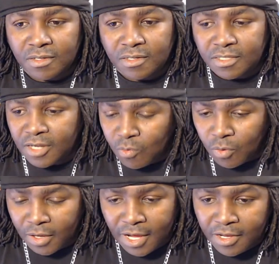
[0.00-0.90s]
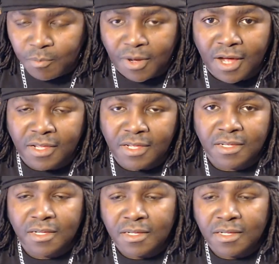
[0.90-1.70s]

because they don't want anybody